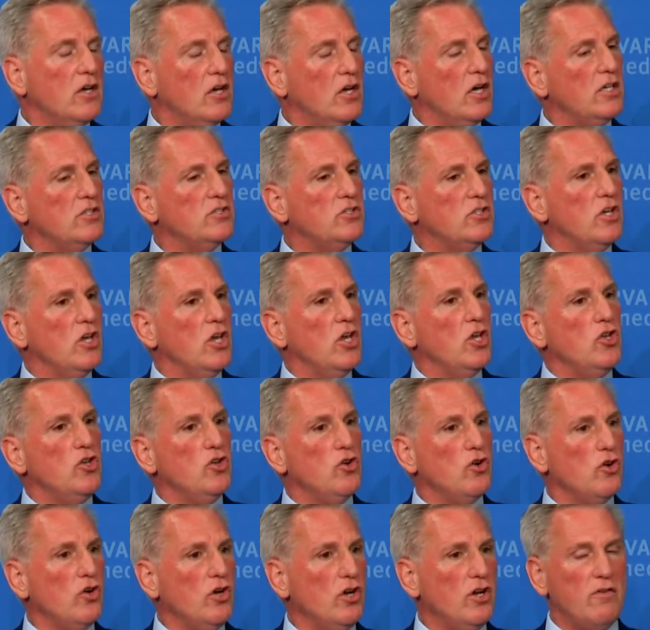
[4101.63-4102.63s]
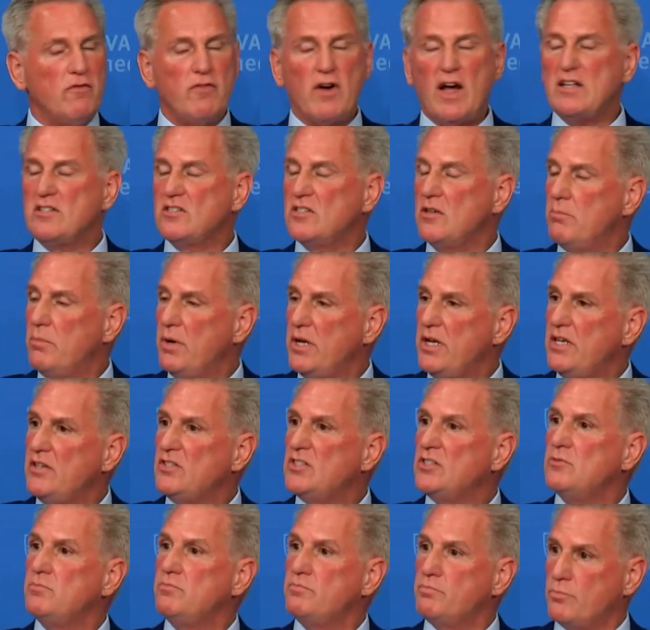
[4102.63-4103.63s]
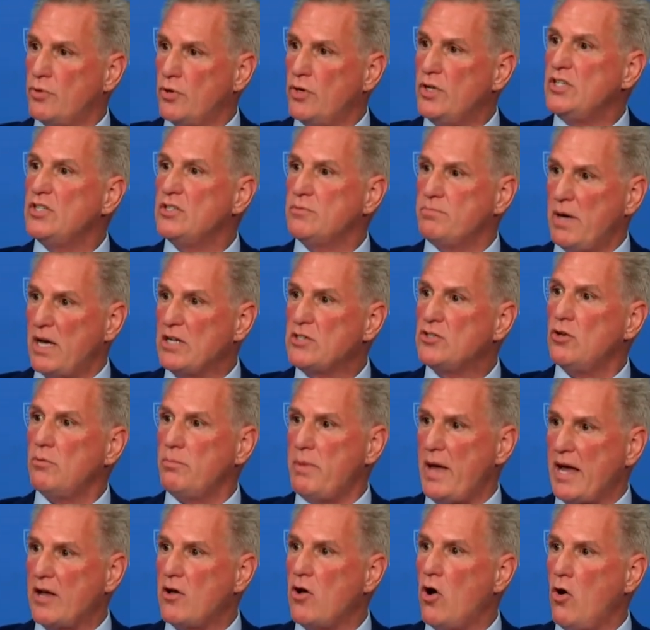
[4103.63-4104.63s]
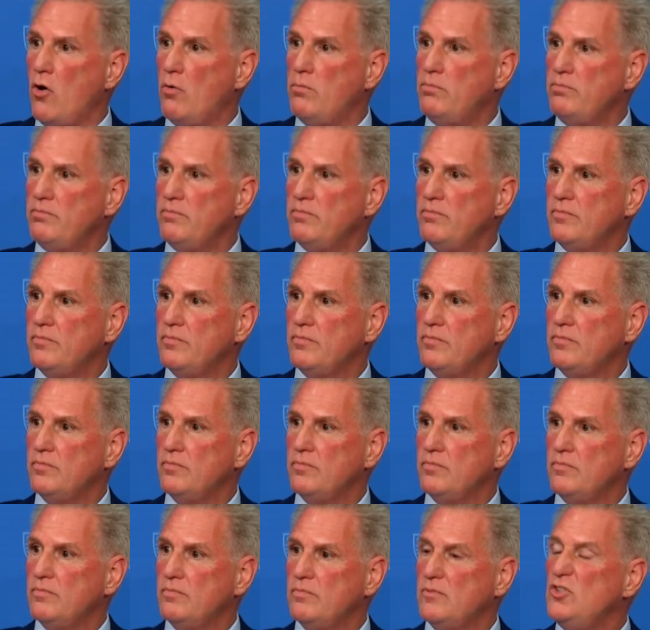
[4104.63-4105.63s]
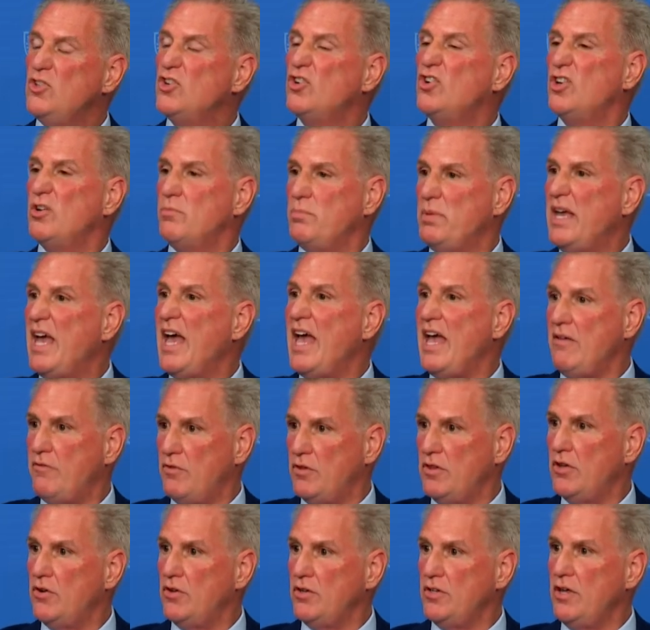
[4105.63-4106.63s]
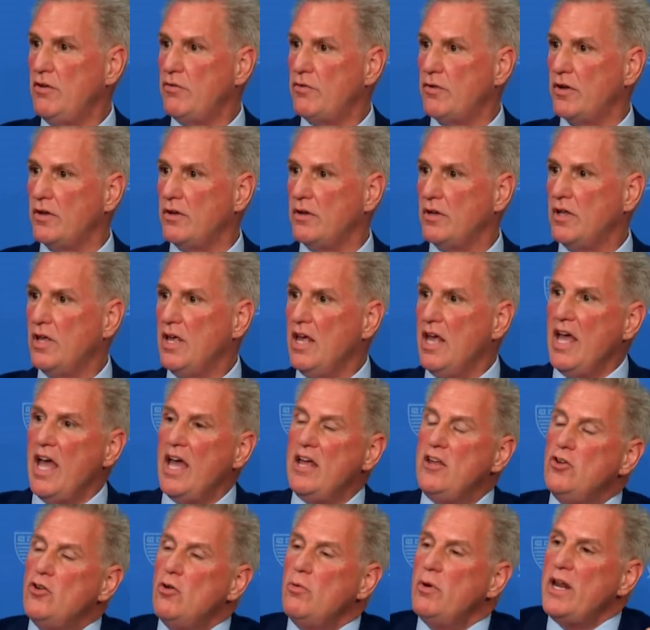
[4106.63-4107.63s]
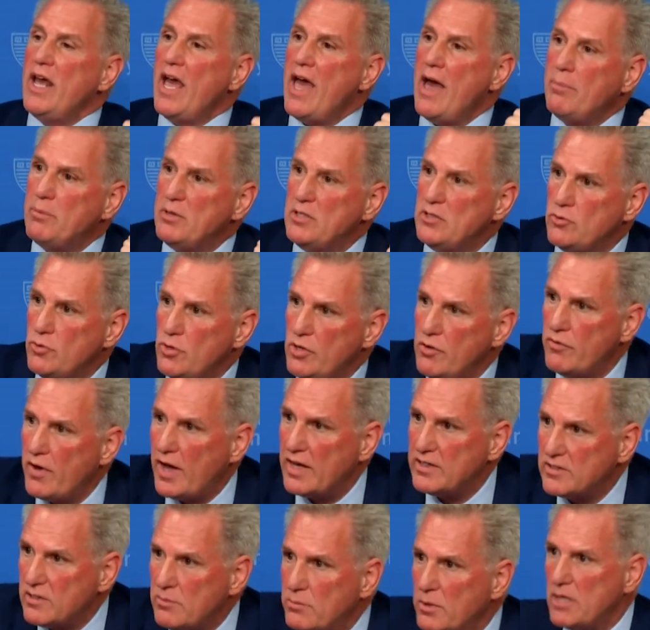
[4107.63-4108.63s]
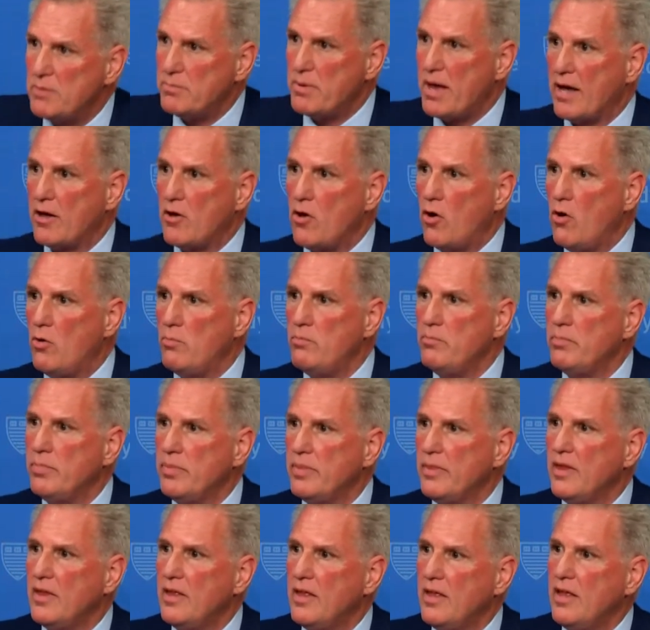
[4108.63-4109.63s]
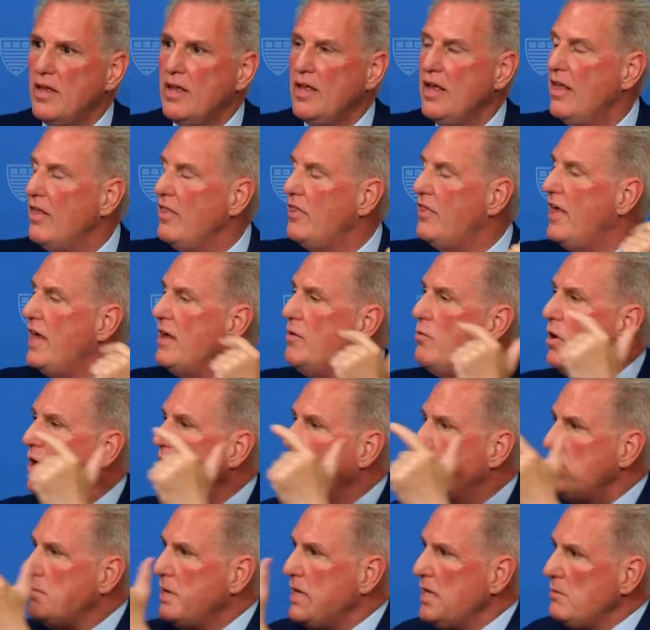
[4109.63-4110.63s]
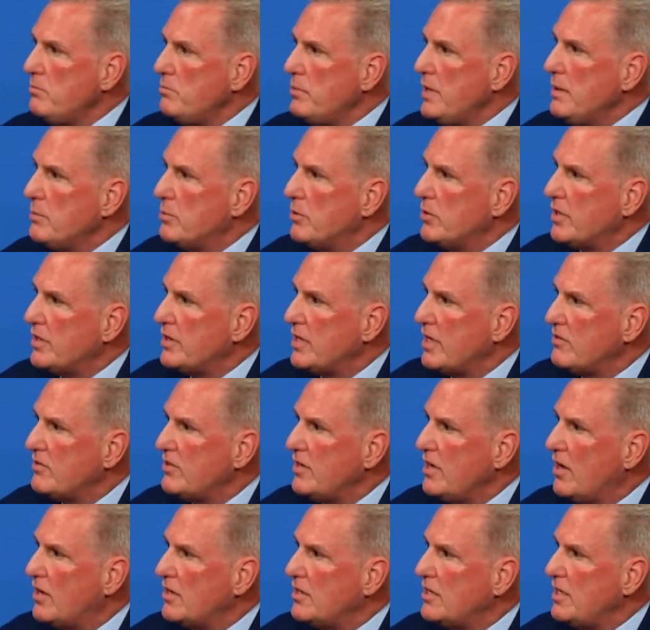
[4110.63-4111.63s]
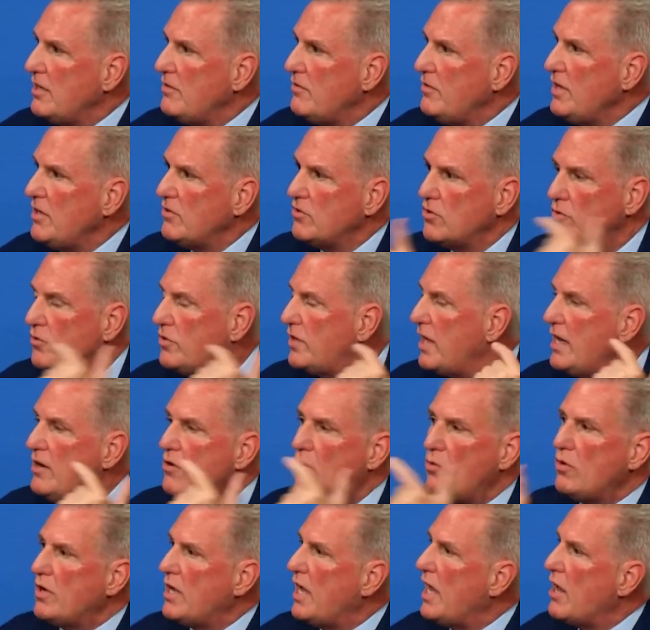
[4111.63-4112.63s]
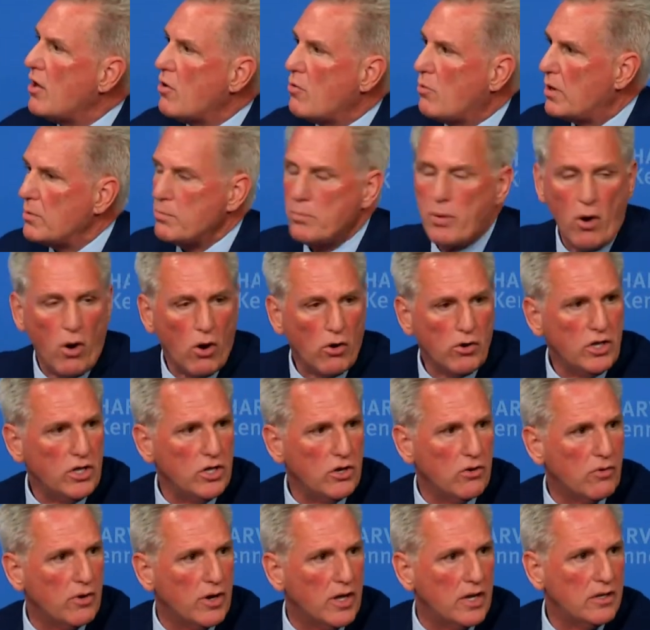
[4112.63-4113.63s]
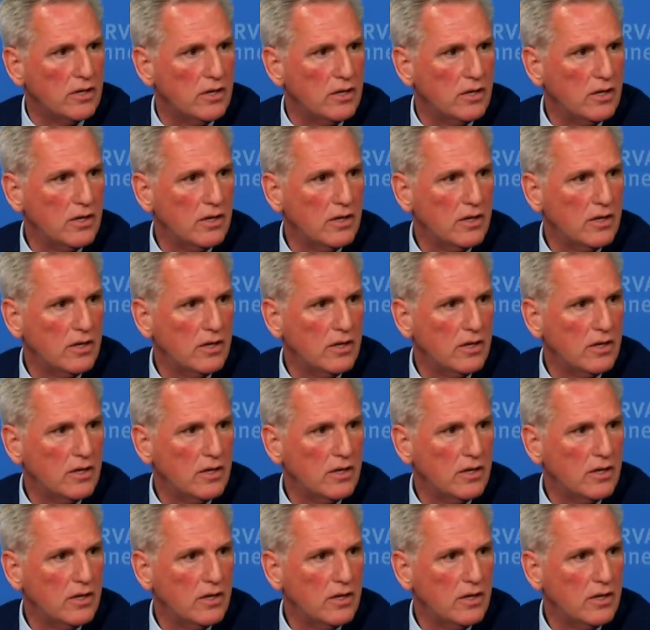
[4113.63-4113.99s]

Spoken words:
Because you're going to invite somebody pretty special back home. You're going to behave a little different. And you know what happens when you invite somebody back home? They want to meet people that they see on TV, so they don't care what party you're in.